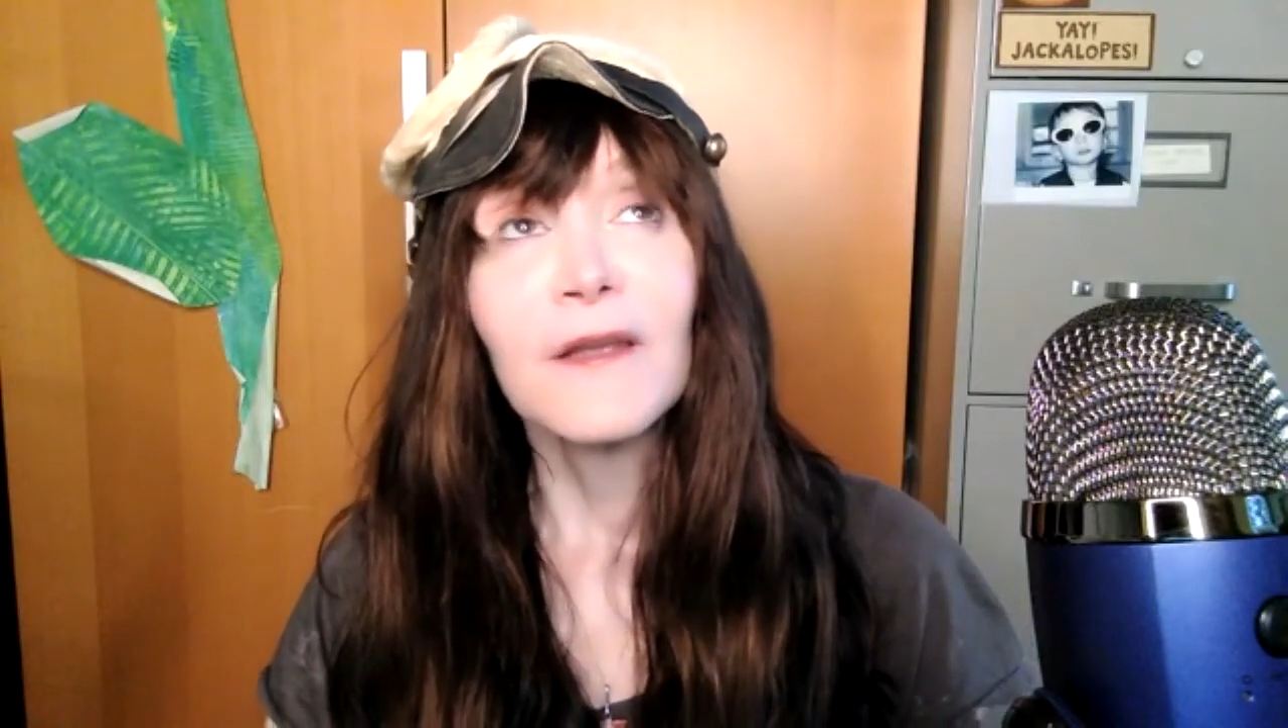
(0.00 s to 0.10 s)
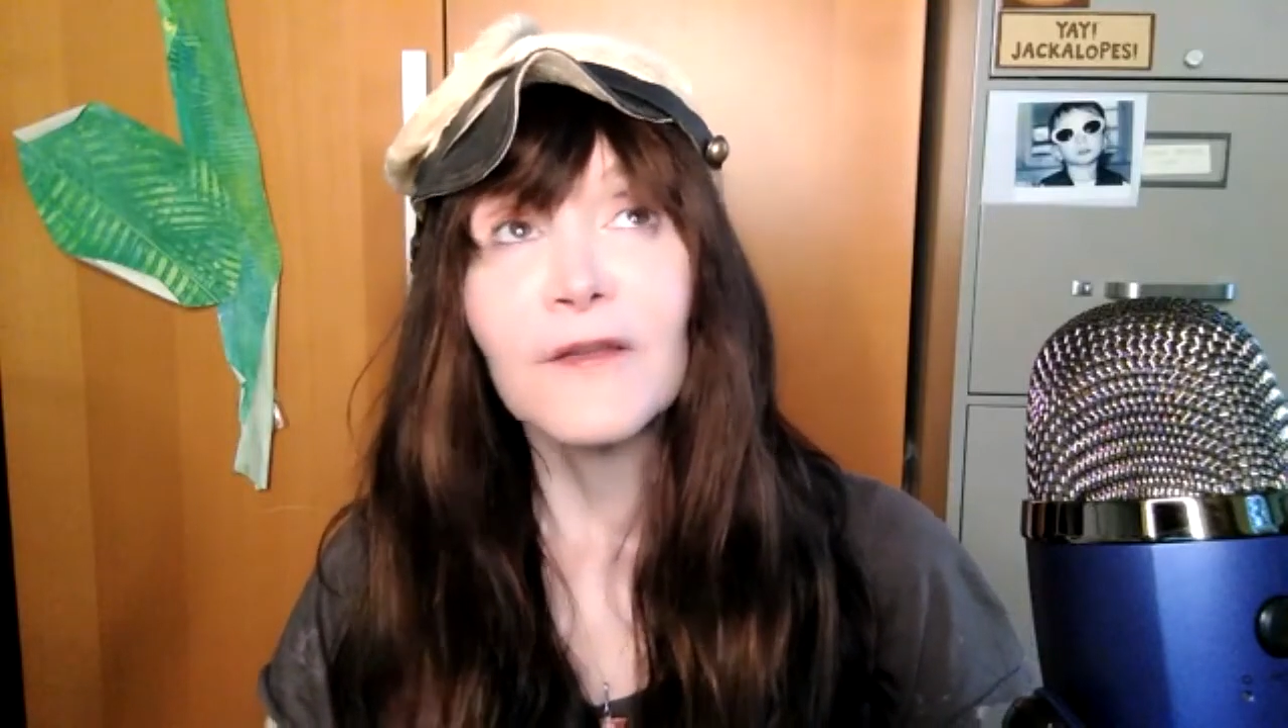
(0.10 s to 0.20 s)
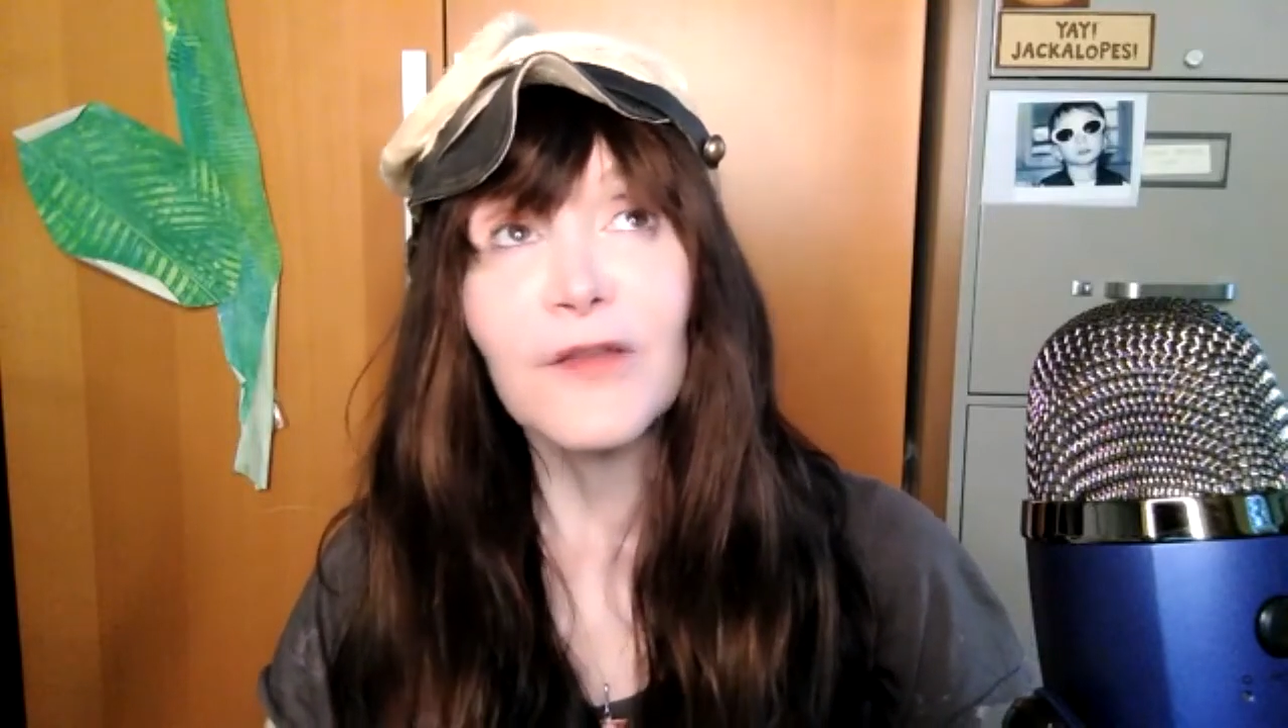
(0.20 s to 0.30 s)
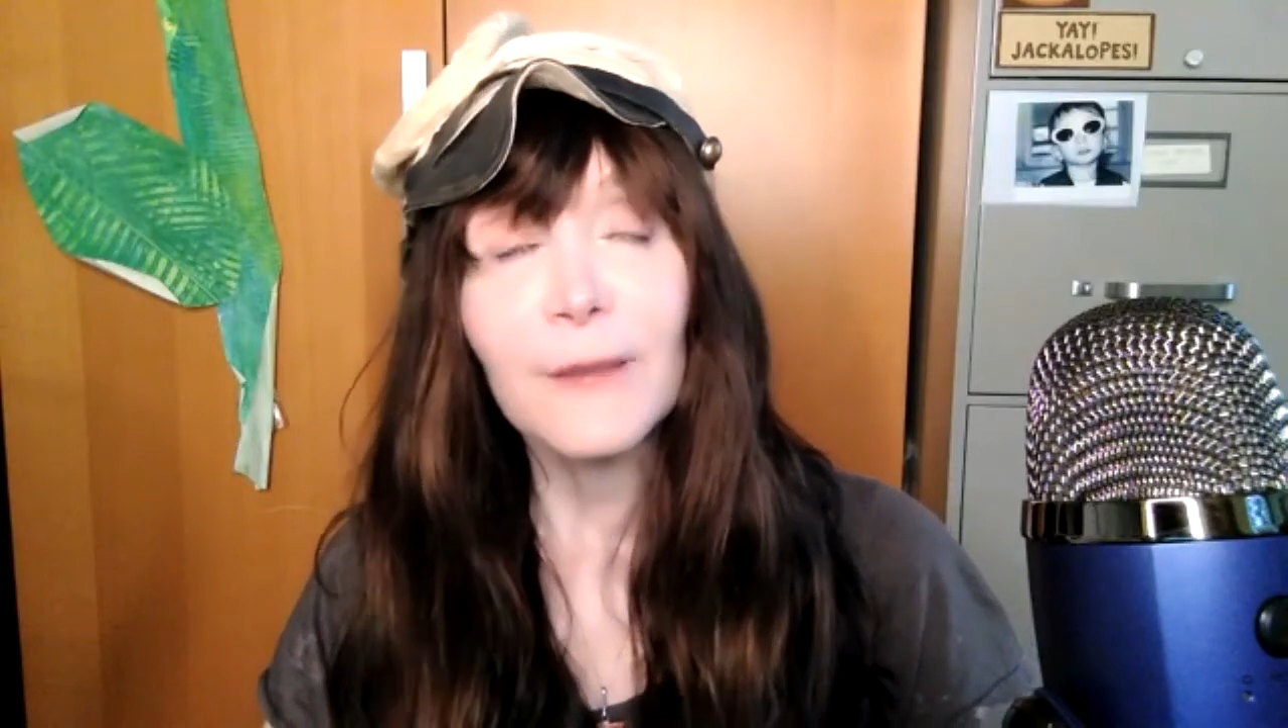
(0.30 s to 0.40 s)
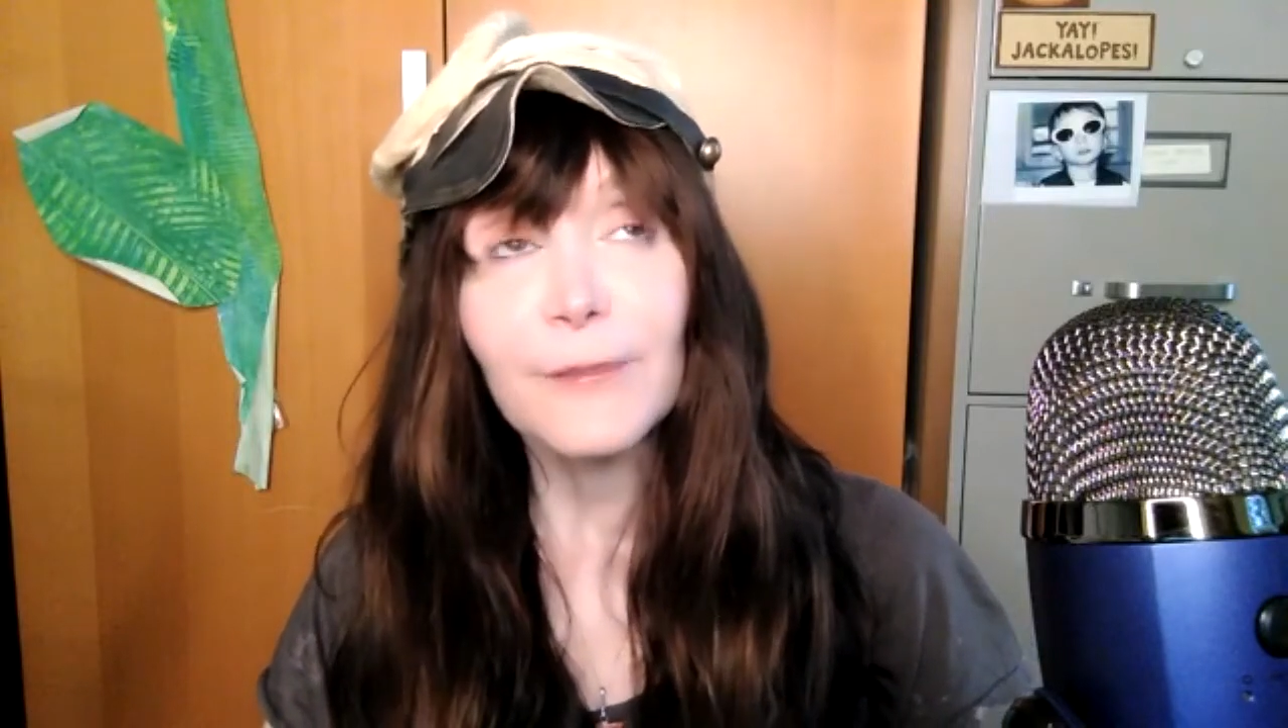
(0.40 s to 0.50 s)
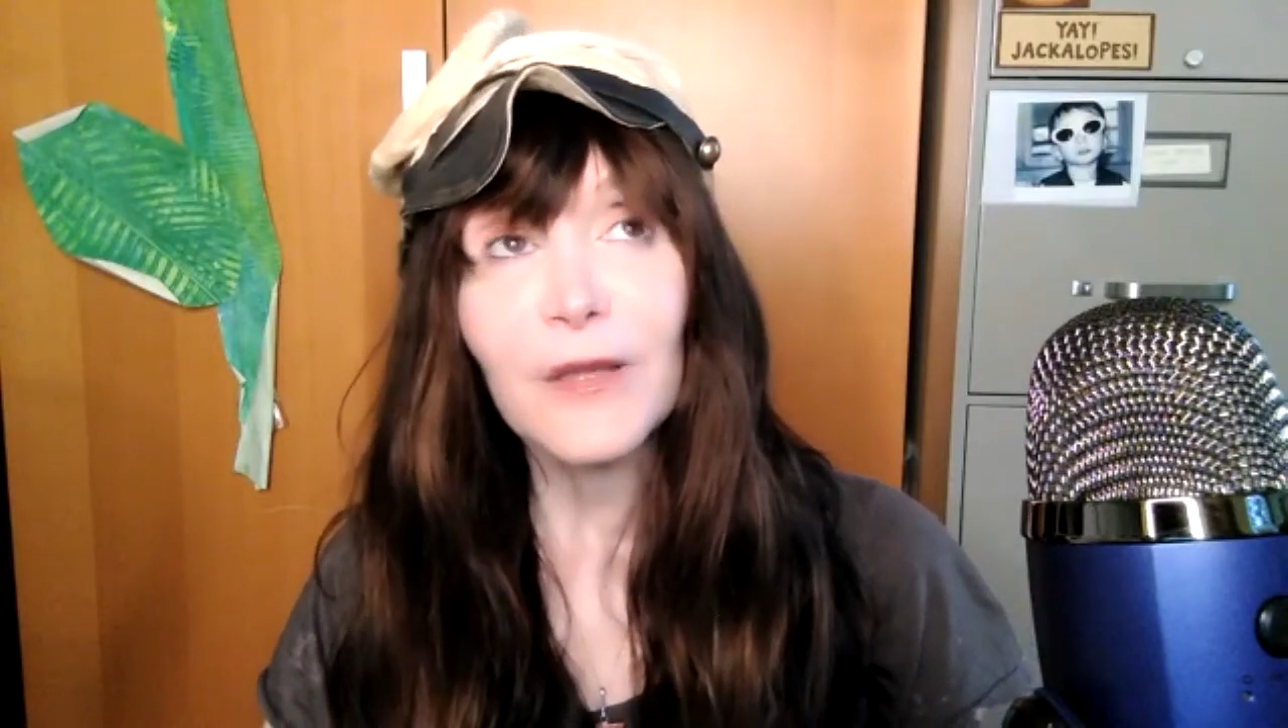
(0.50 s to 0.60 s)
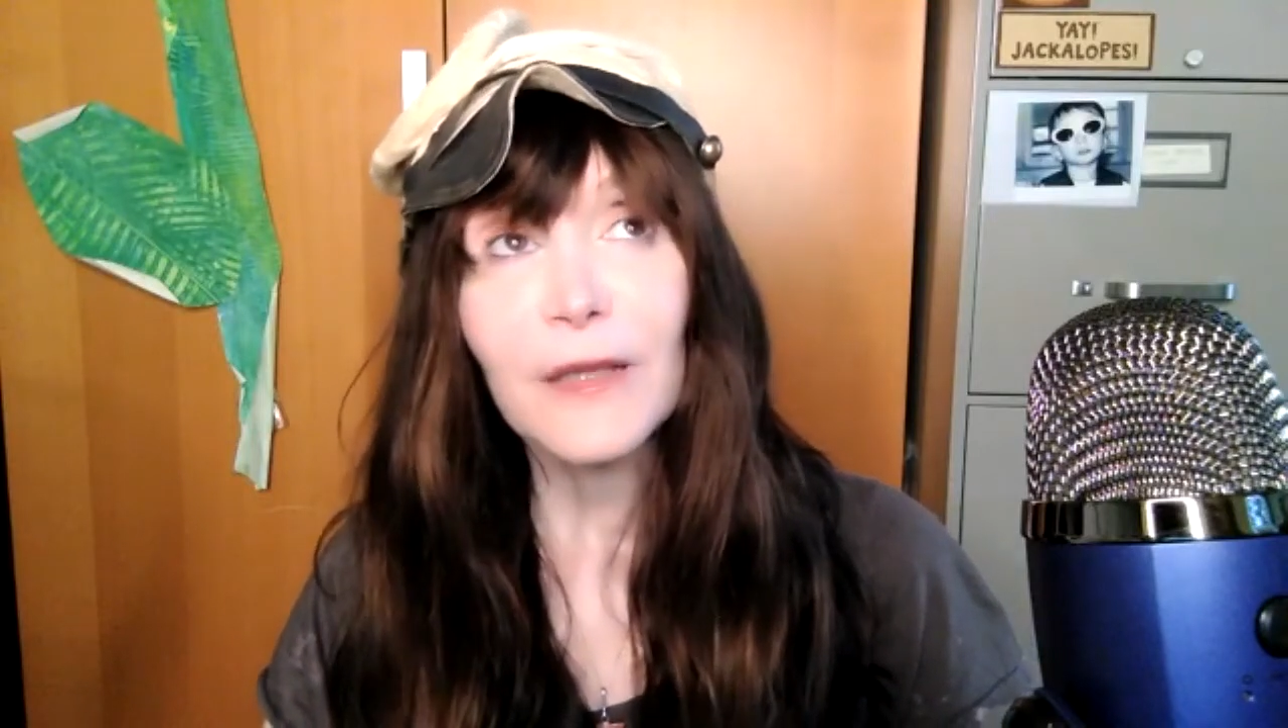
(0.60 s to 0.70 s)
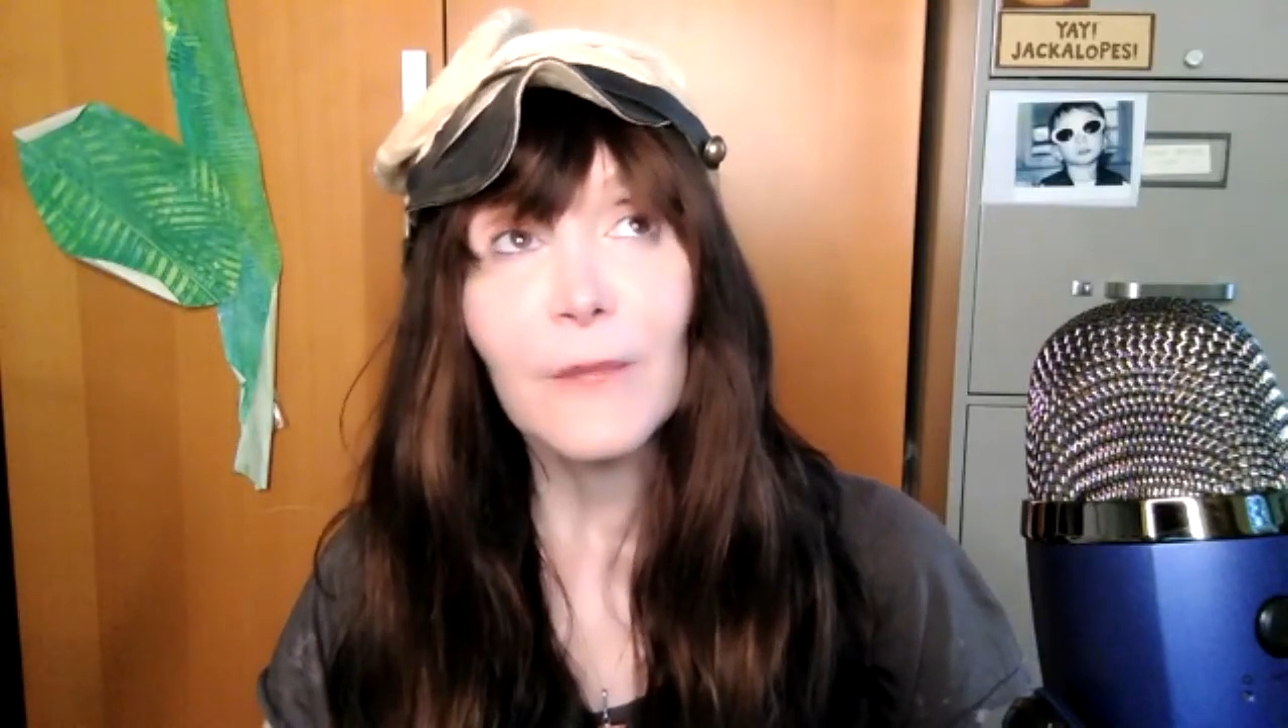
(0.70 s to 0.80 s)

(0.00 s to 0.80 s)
shaped like